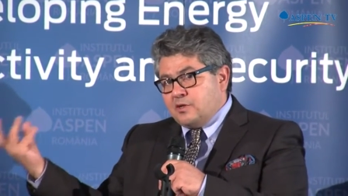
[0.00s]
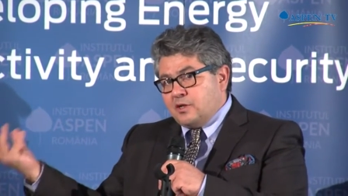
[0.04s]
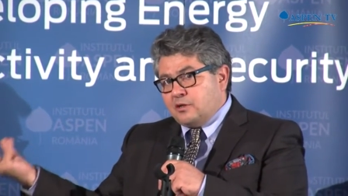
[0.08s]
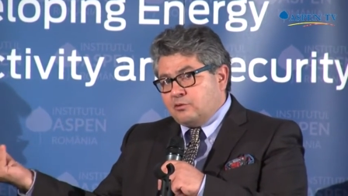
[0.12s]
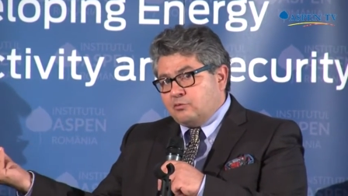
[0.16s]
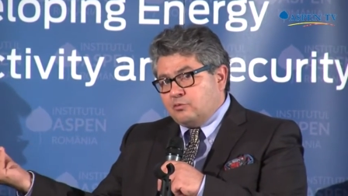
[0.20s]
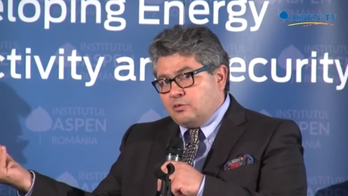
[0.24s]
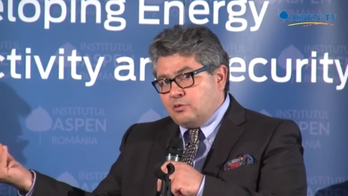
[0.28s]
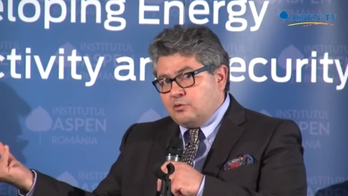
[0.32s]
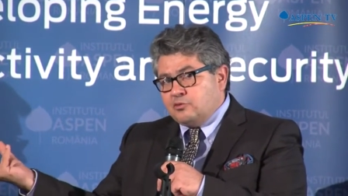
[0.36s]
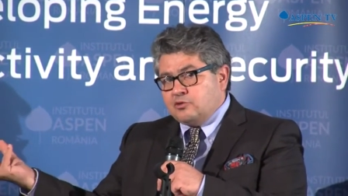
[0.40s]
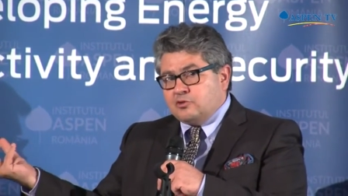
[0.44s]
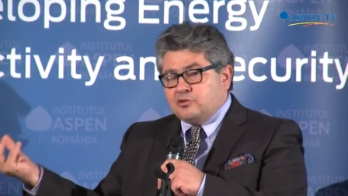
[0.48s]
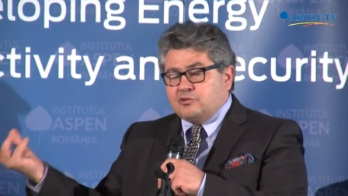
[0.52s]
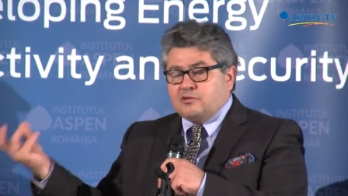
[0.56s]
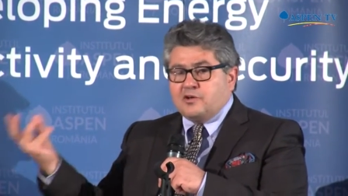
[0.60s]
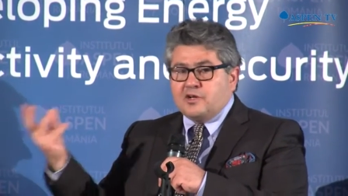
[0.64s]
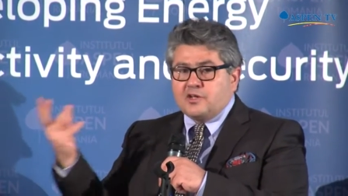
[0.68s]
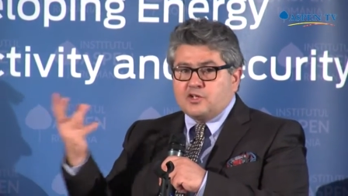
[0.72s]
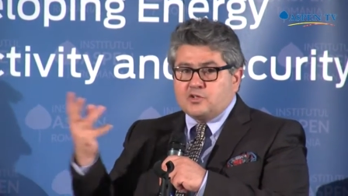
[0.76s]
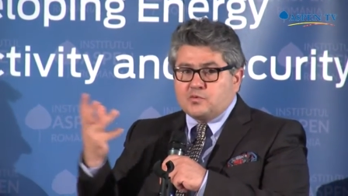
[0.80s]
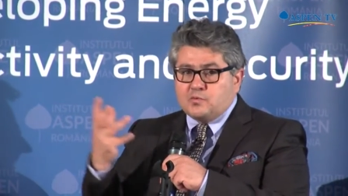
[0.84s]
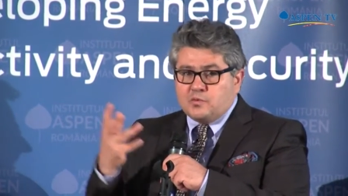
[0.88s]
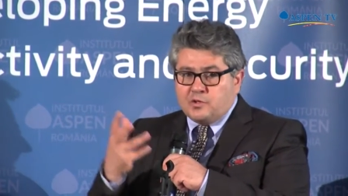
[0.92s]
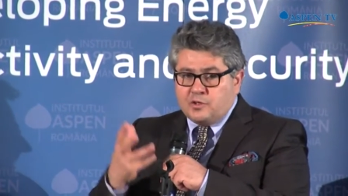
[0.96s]
technology
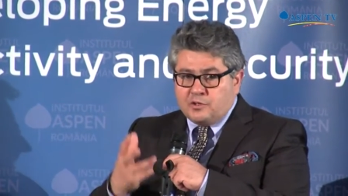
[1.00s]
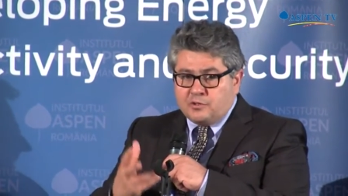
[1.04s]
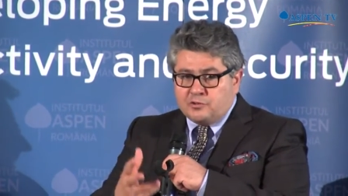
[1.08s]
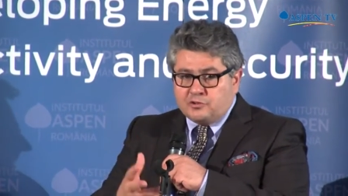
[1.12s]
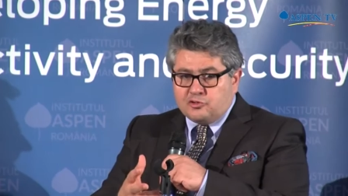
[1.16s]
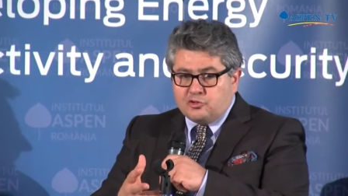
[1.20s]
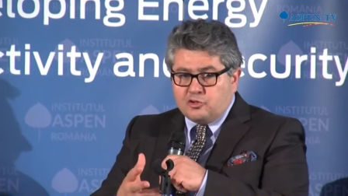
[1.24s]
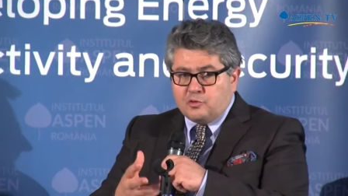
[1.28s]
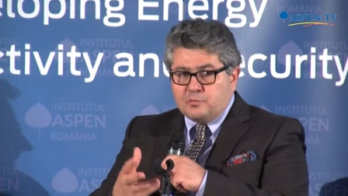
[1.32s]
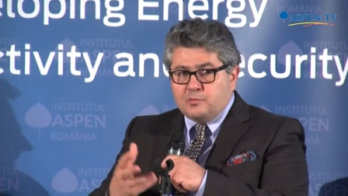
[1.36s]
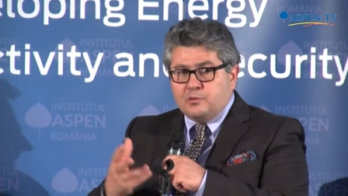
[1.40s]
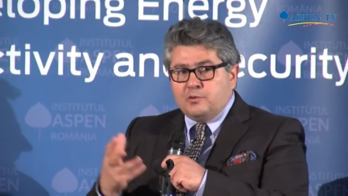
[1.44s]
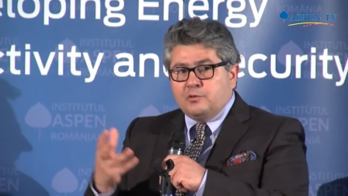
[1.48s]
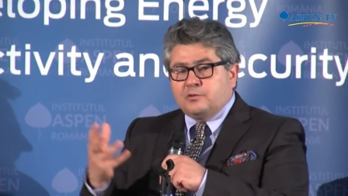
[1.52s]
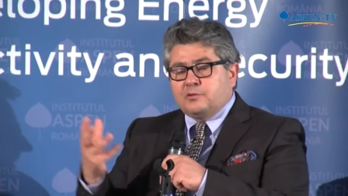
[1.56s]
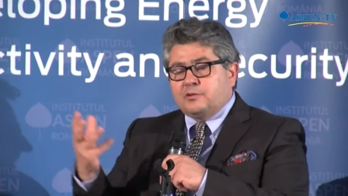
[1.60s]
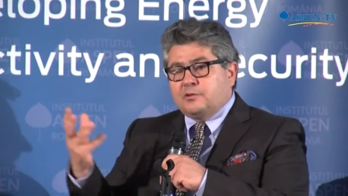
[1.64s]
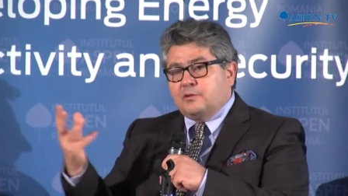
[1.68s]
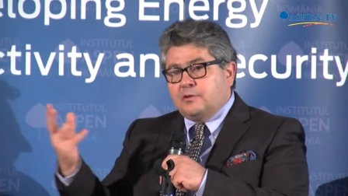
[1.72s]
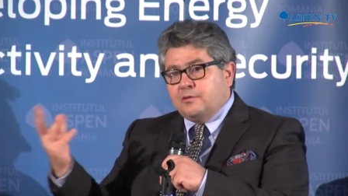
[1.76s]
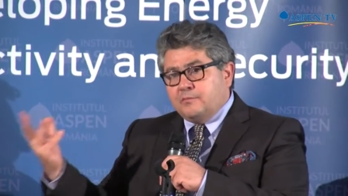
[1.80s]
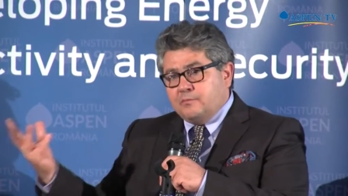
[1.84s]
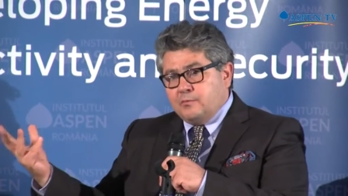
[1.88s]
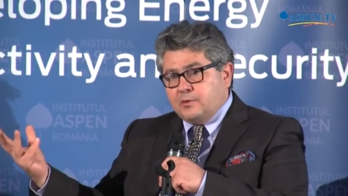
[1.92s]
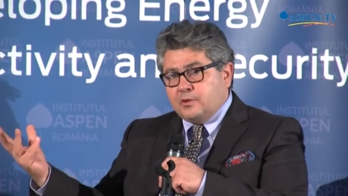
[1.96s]
transfer,
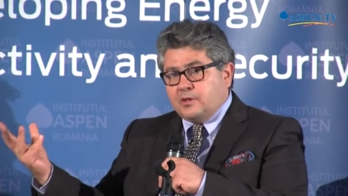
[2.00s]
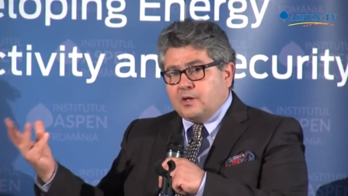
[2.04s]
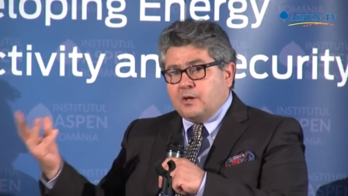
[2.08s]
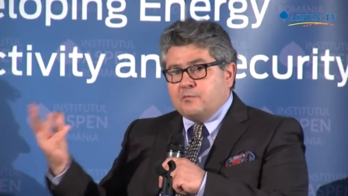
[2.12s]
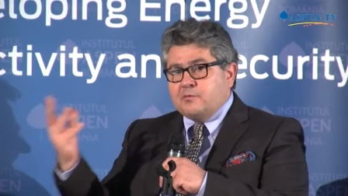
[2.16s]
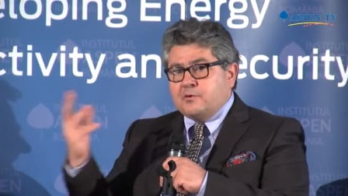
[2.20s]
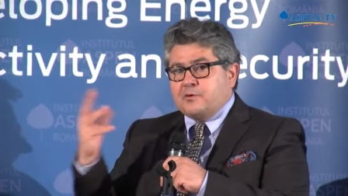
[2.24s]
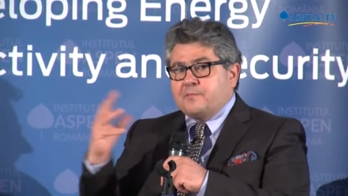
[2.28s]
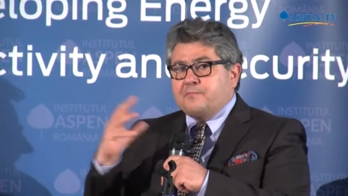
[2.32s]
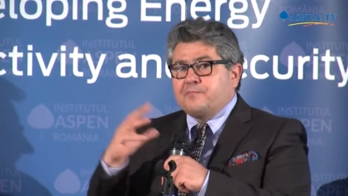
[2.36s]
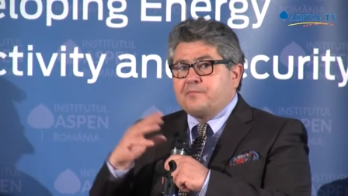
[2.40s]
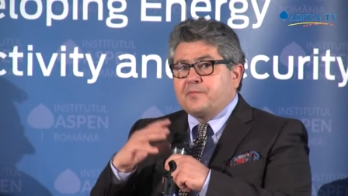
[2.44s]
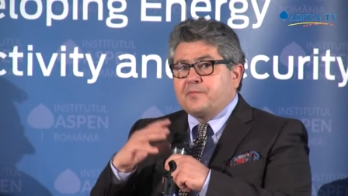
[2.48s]
geopolitical, whatever.